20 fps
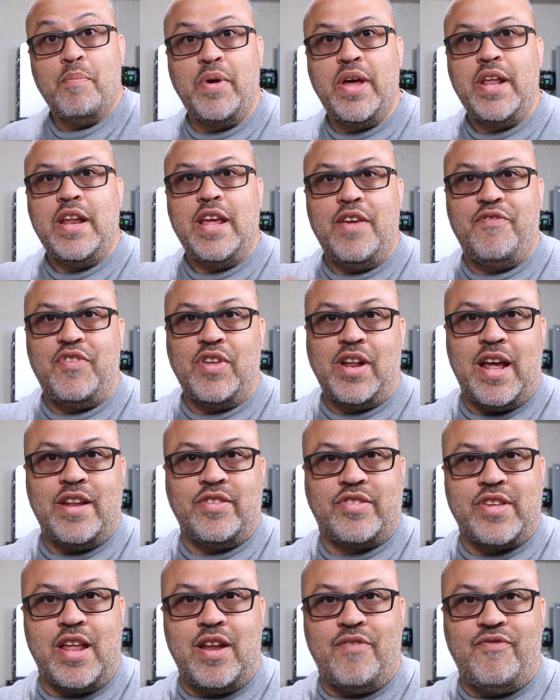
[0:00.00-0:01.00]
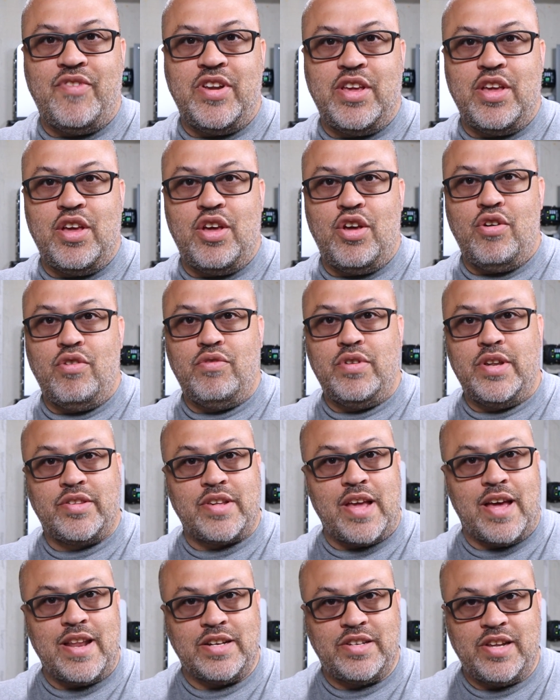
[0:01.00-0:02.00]
But if you like this kind of video,
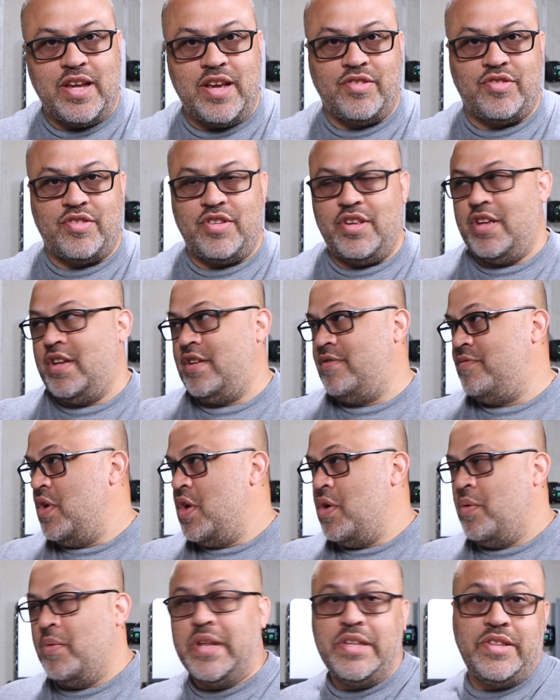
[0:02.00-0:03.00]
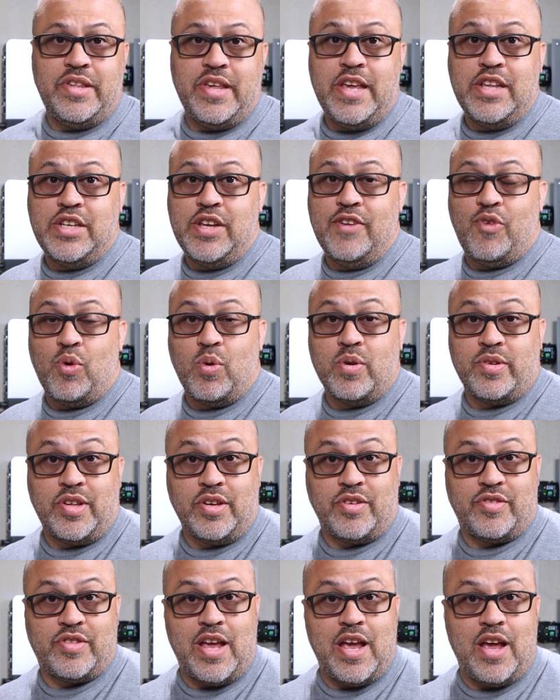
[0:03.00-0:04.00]
this kind of testing with these EG4
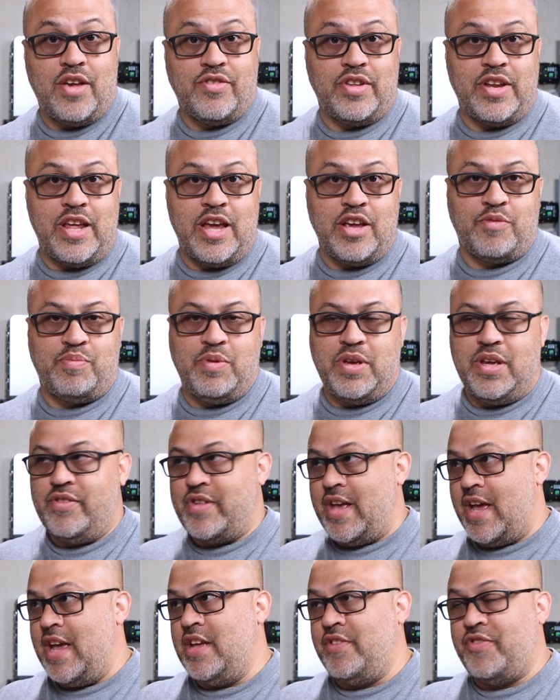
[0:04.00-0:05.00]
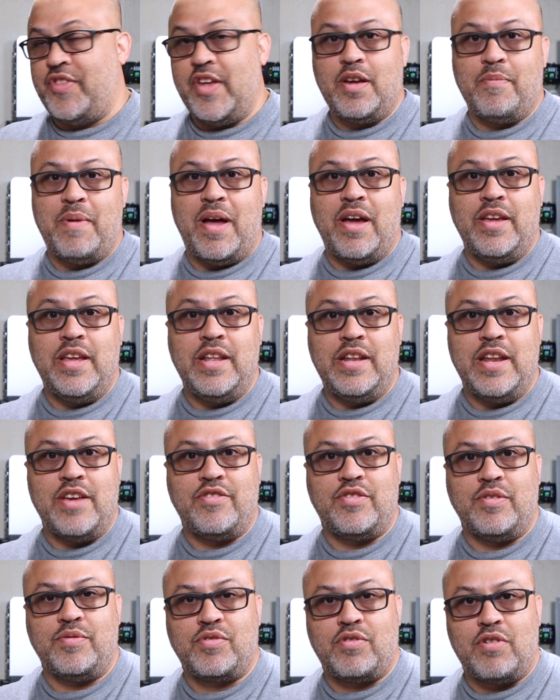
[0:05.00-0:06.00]
6000 XPs, hey, think about hitting
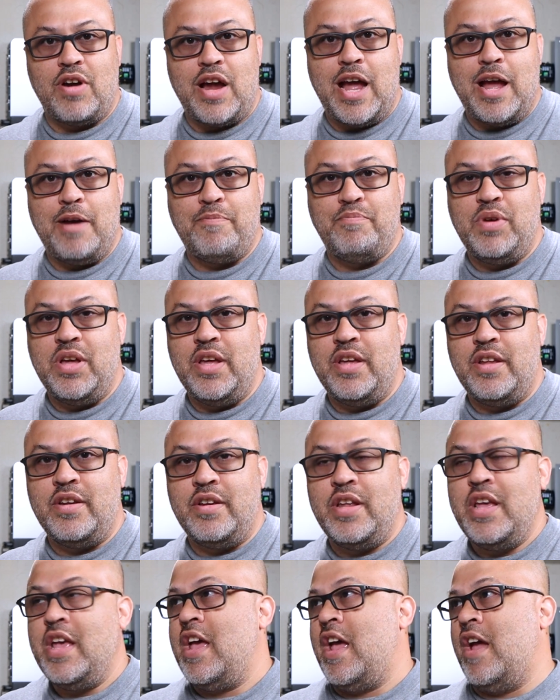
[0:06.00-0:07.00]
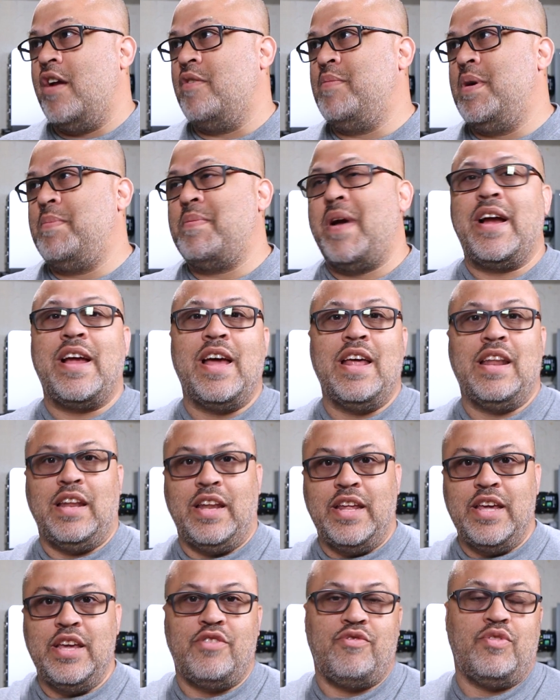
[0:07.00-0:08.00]
that subscribe button. And remember, I got
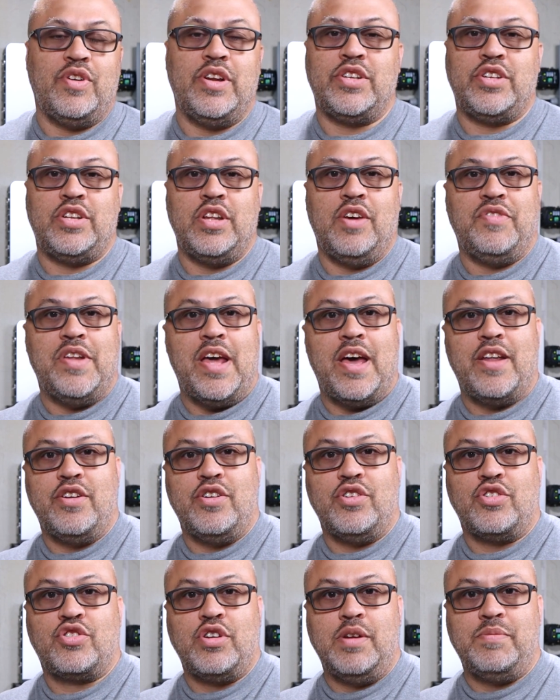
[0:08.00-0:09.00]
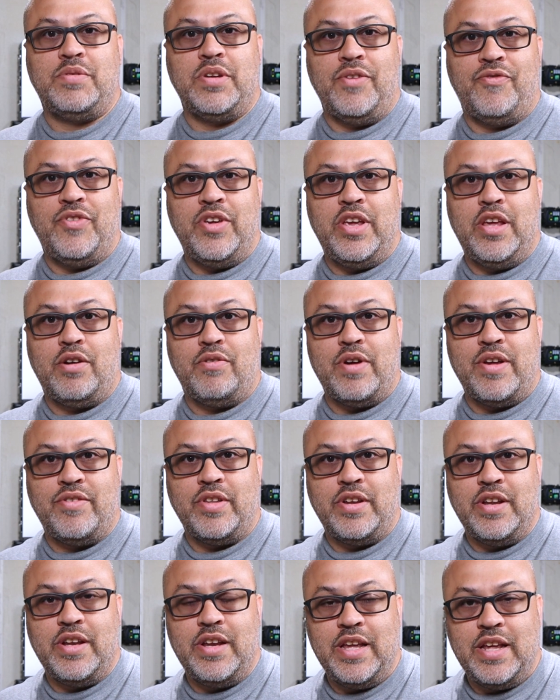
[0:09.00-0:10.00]
links for this stuff down in the description if you're
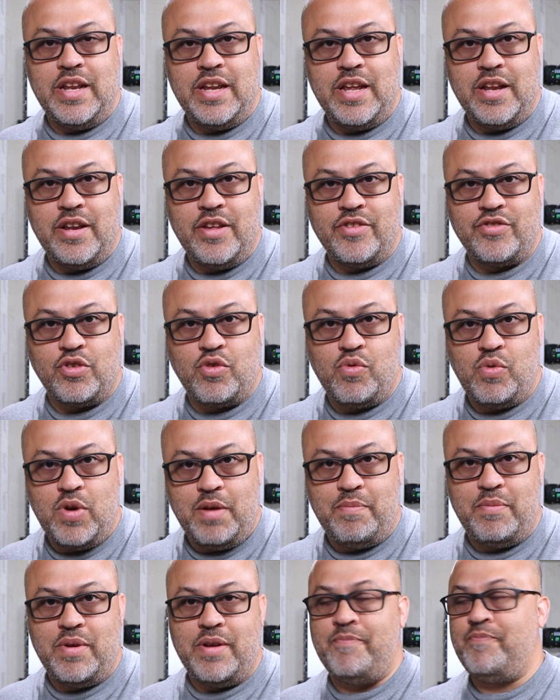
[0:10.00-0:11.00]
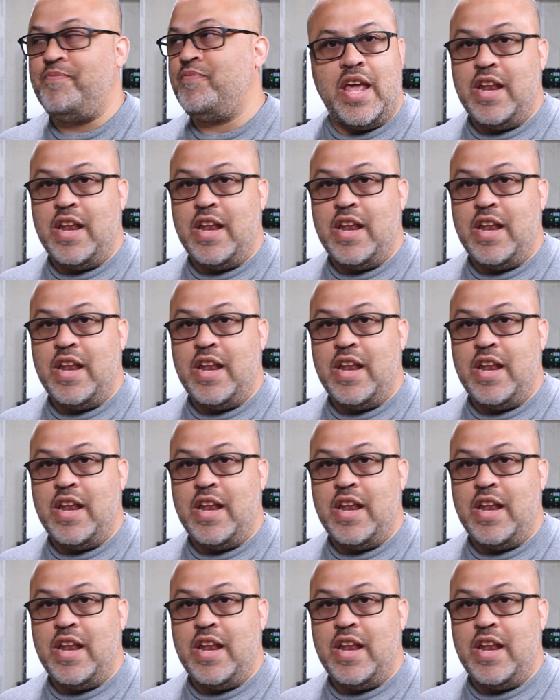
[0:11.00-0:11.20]
interested in any of this equipment.